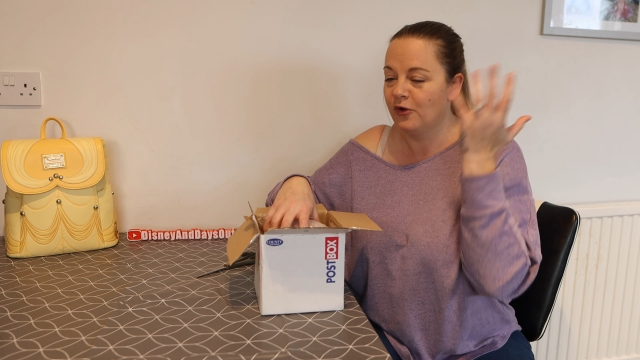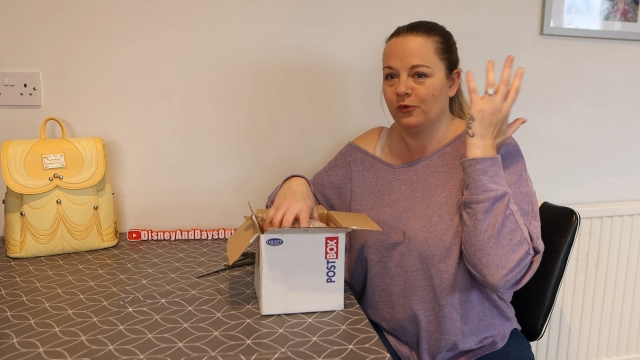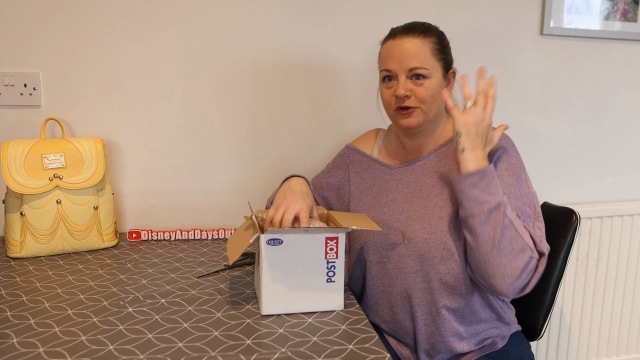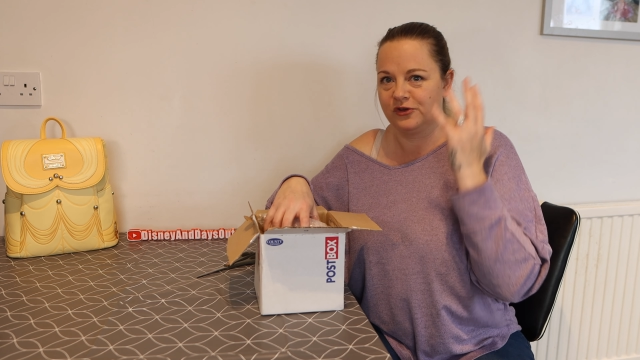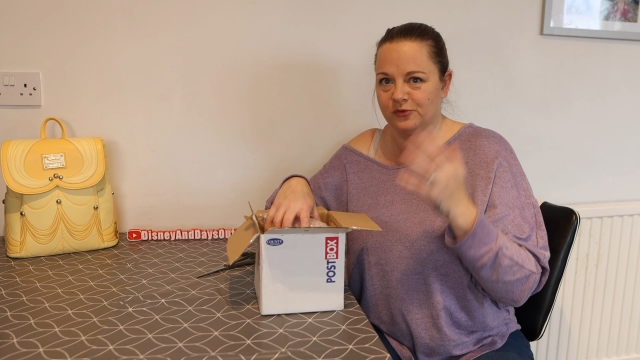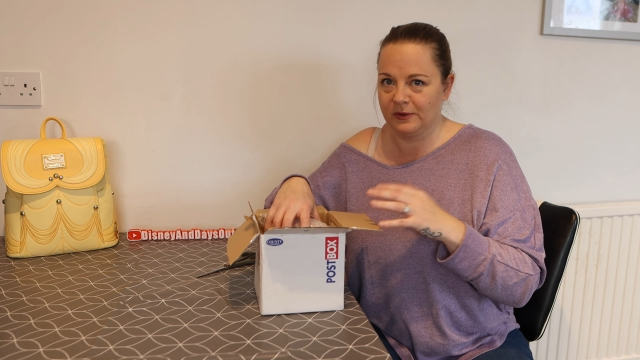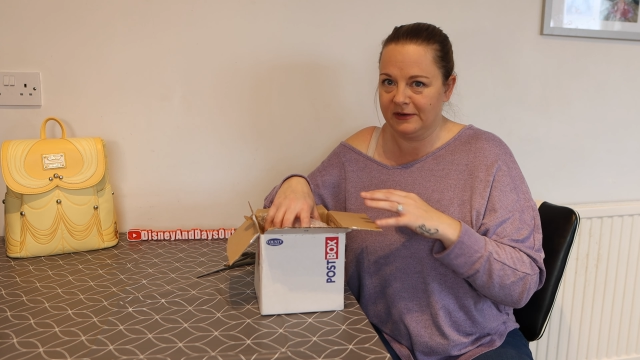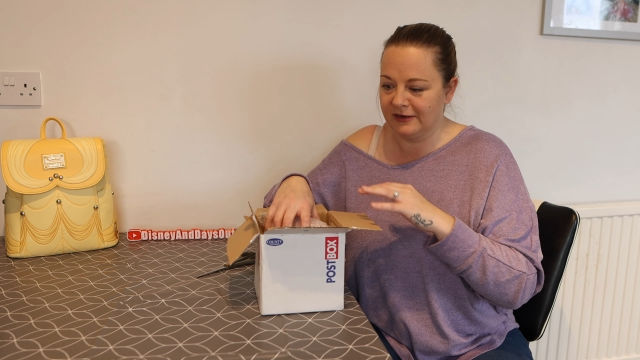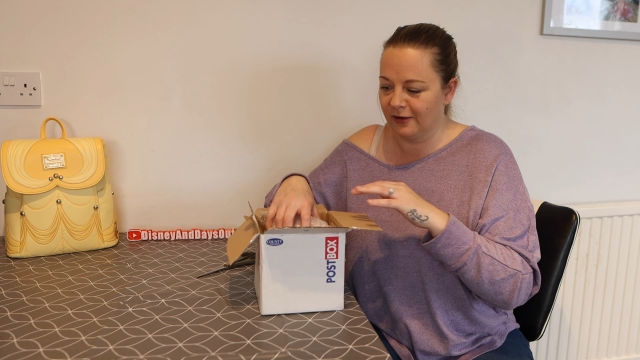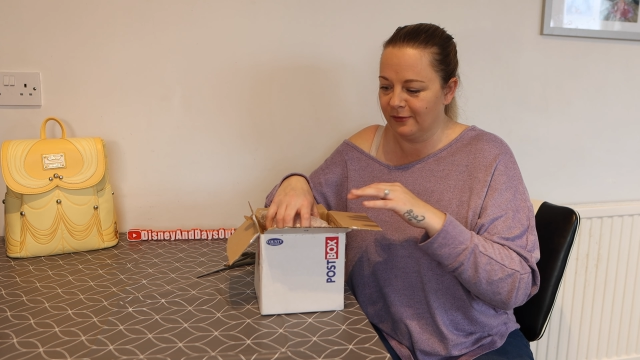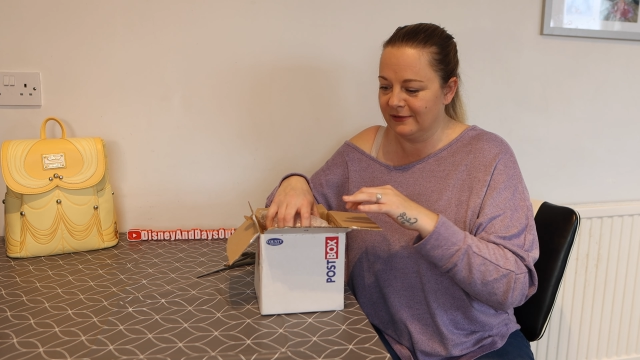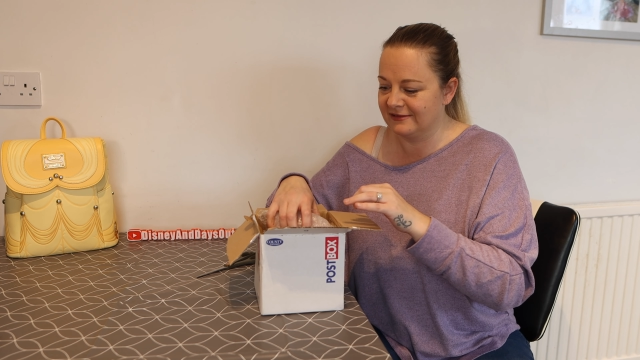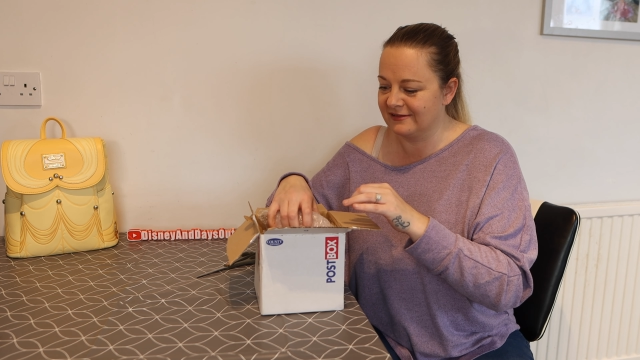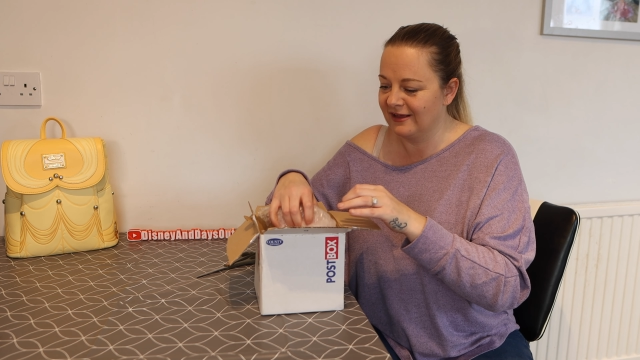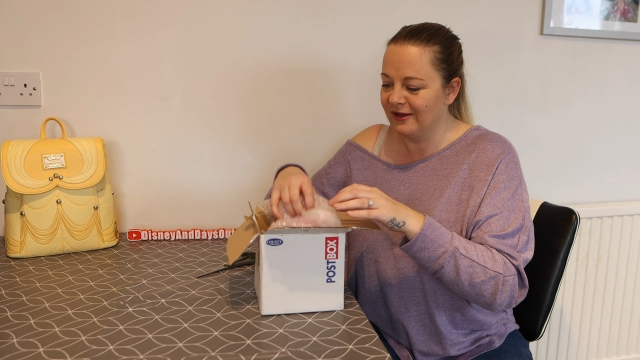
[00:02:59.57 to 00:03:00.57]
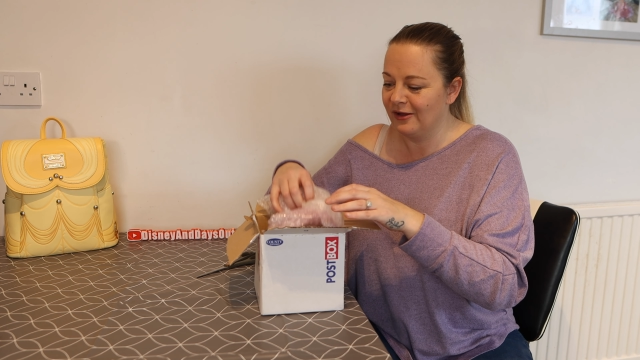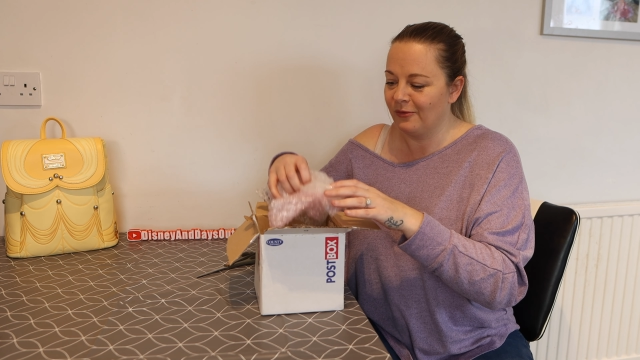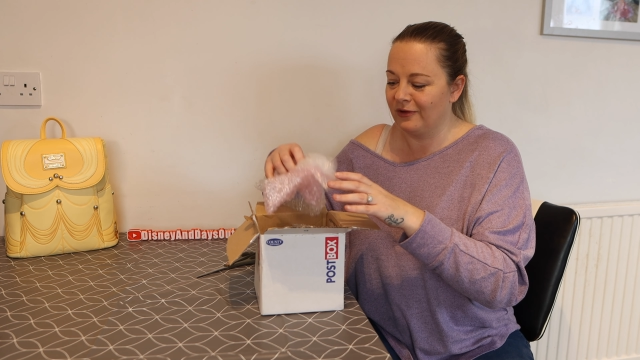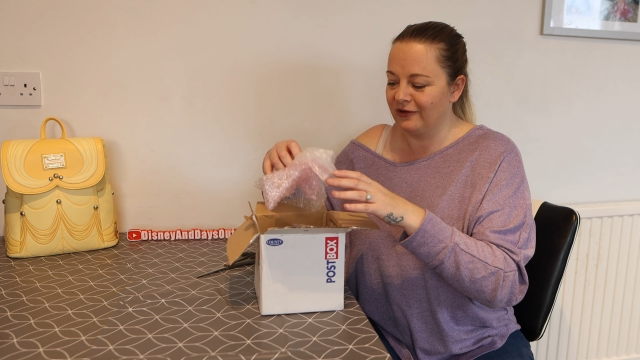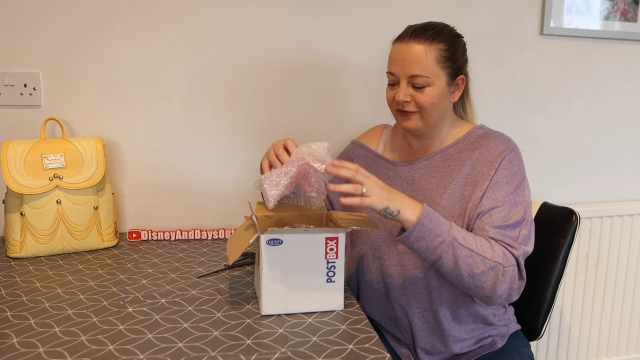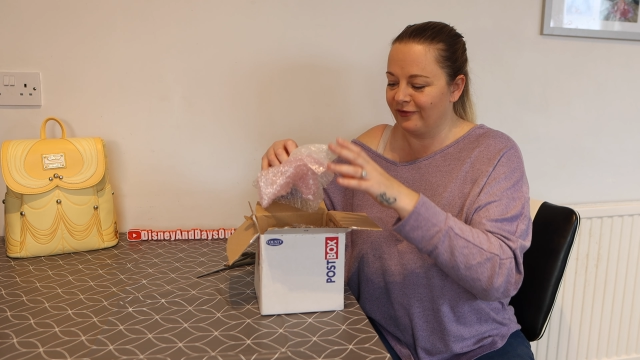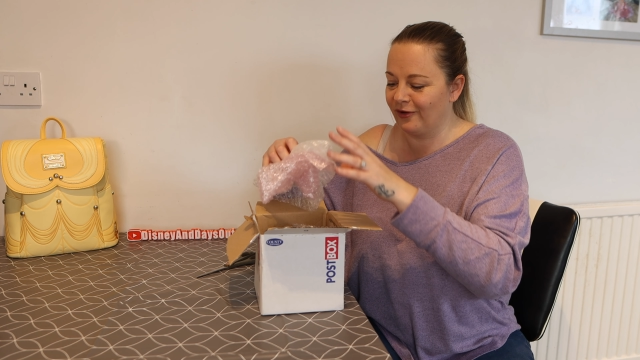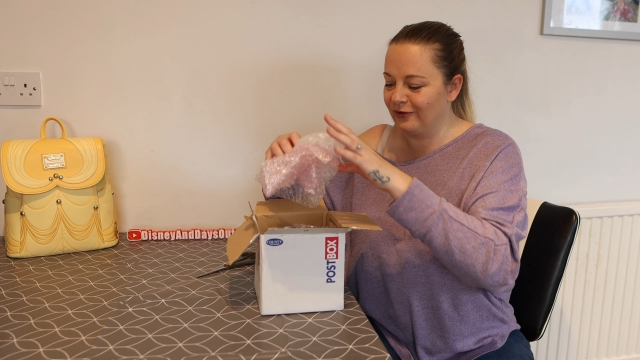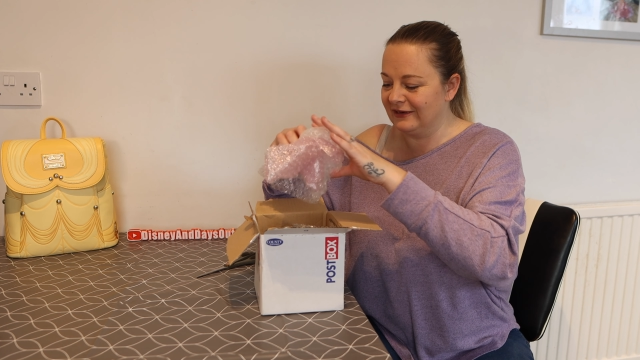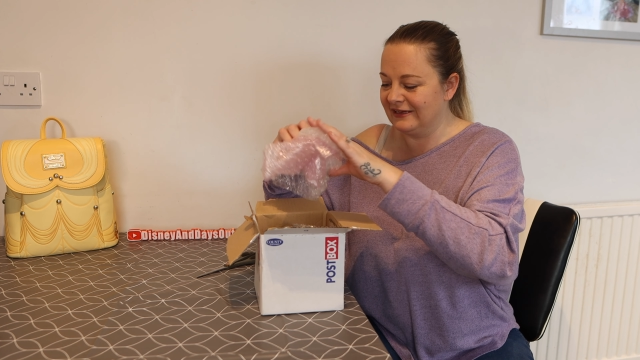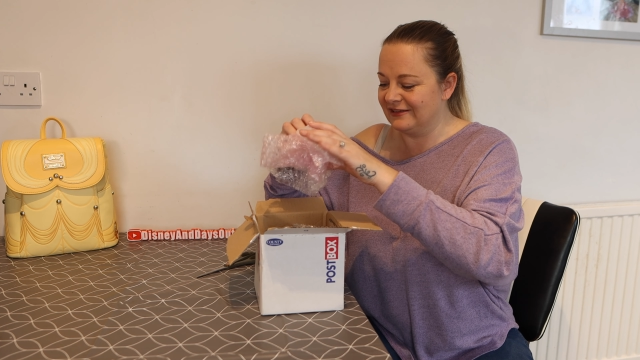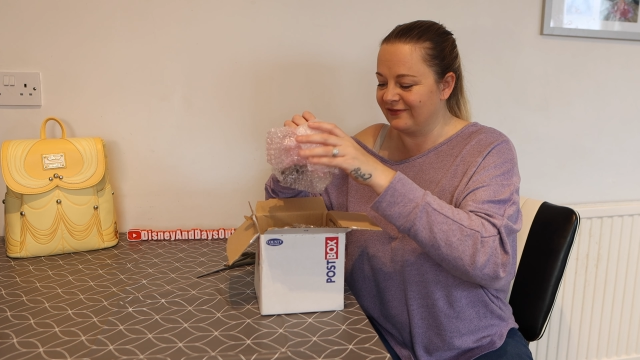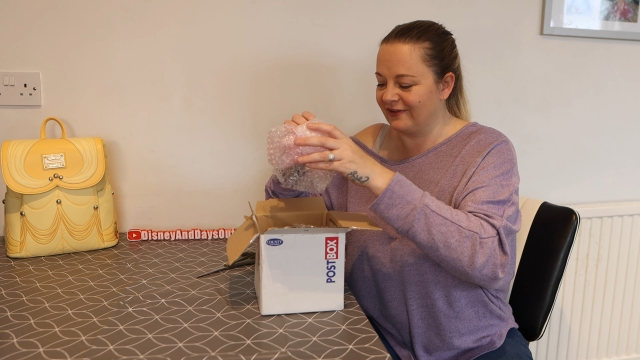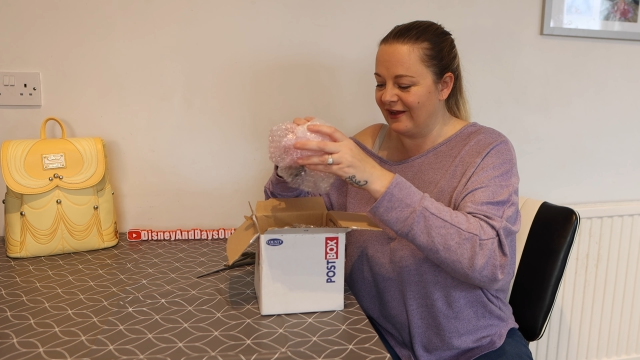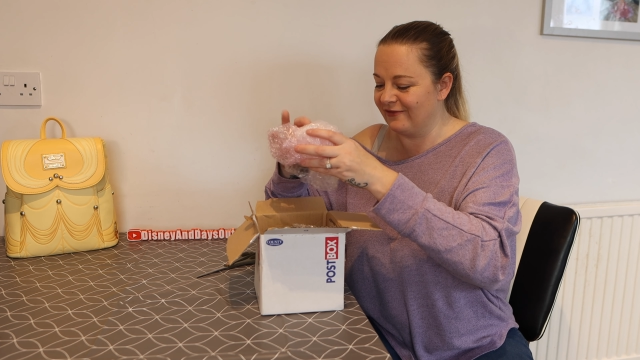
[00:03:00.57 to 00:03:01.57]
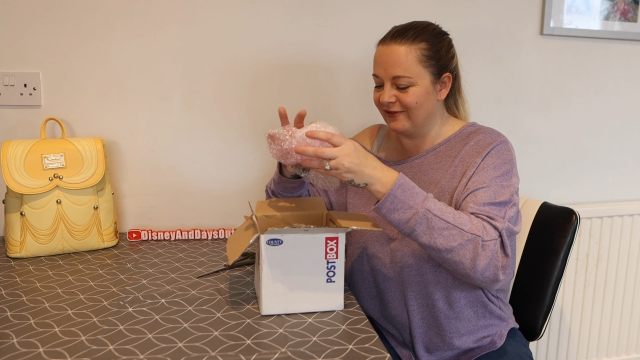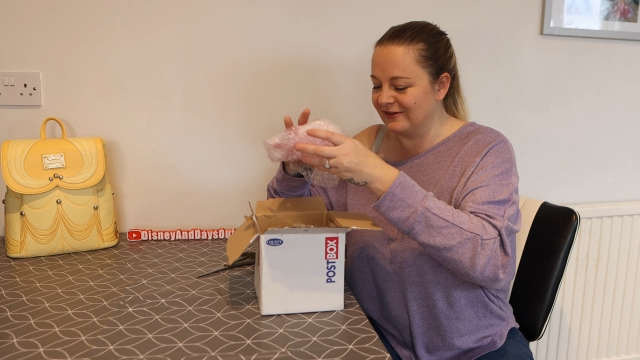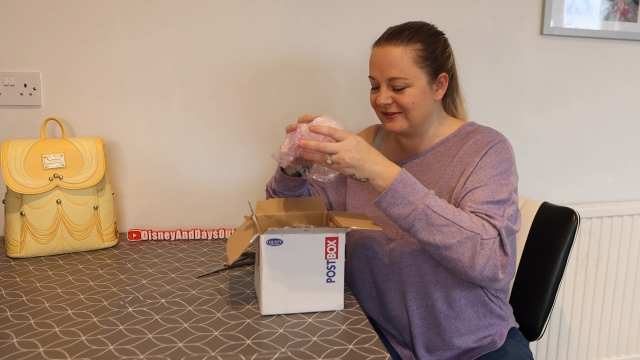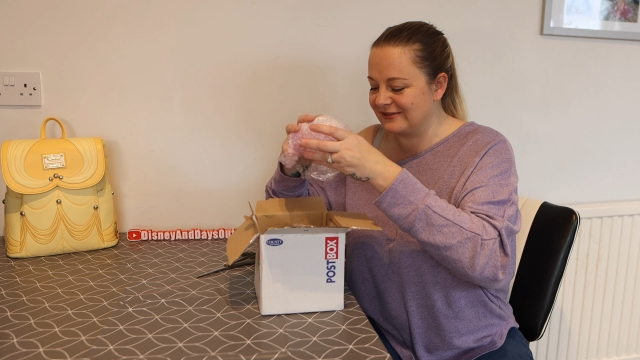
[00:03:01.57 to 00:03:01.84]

which we know is one of Ollie's favourites.